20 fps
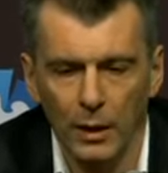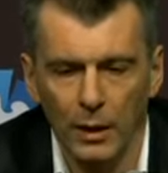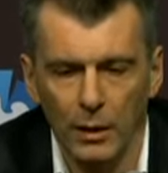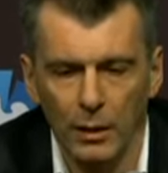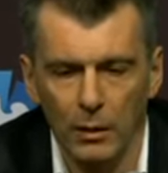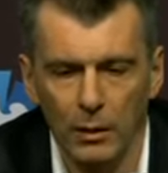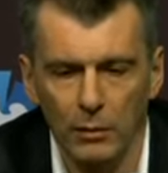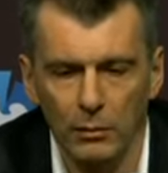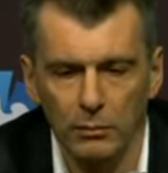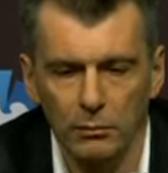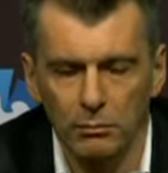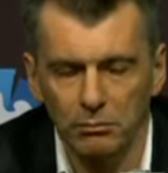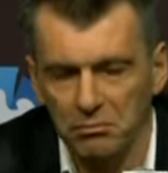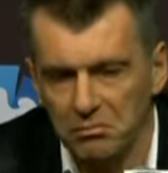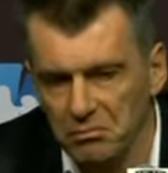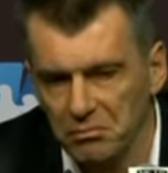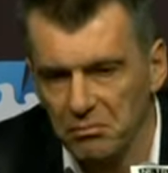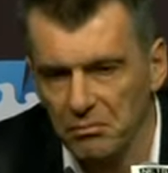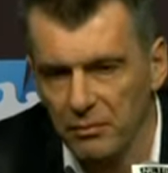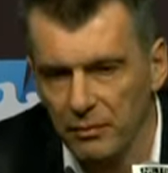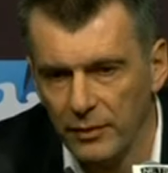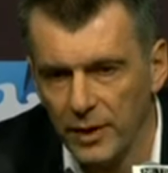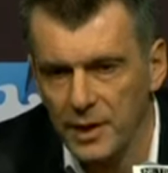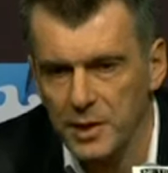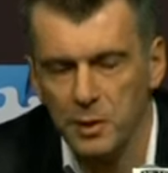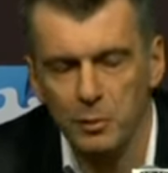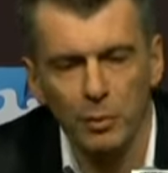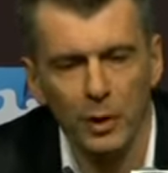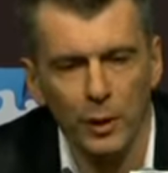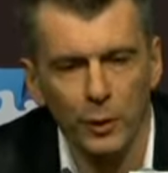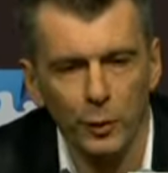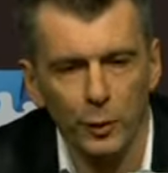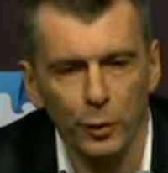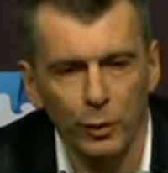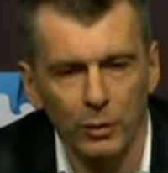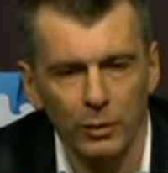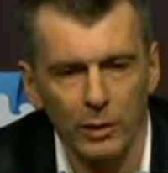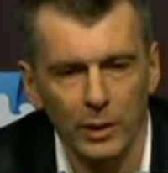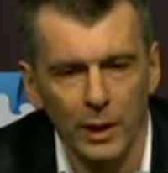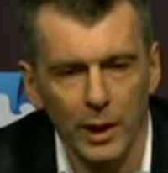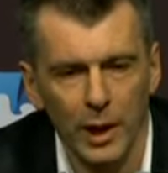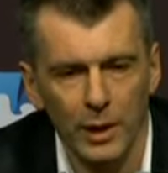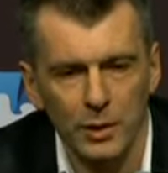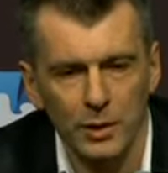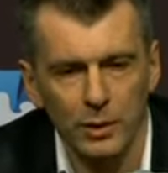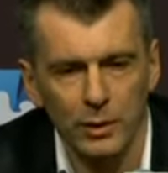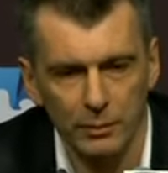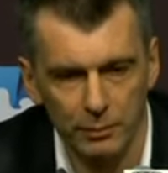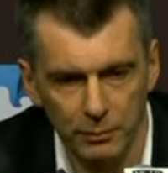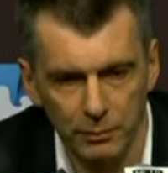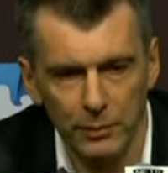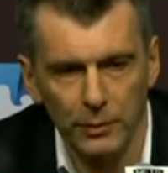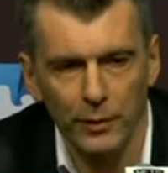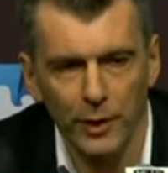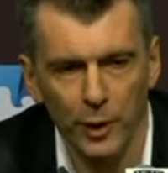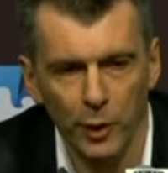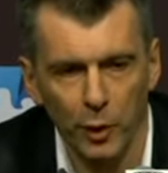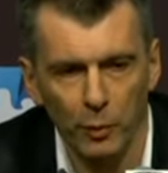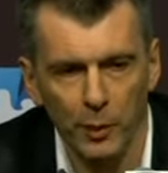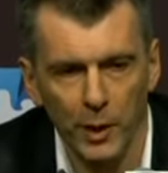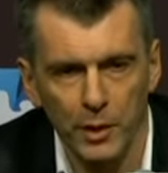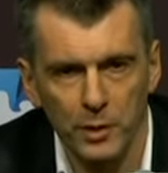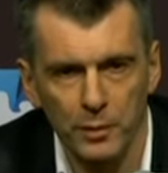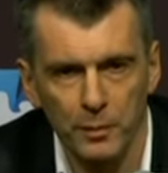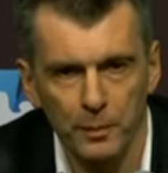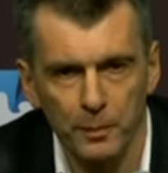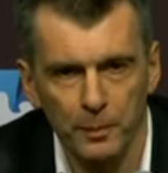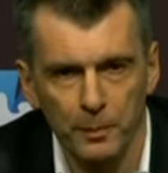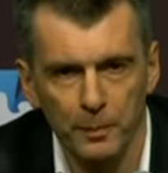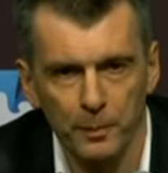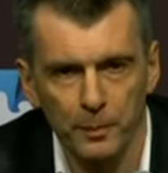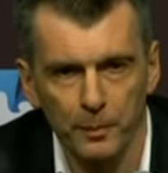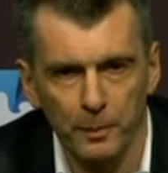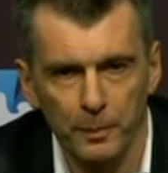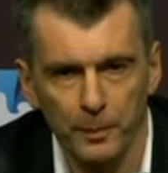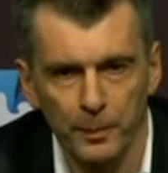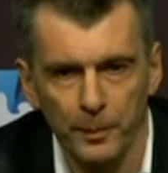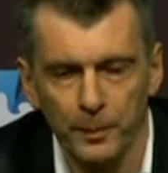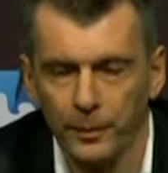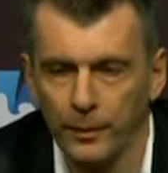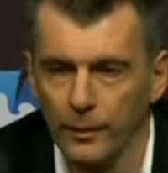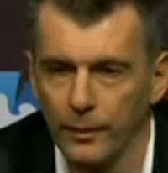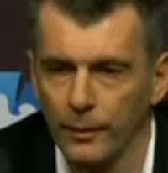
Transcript: Uh, that's about all in a nutshell. Thank you very much. Bruce.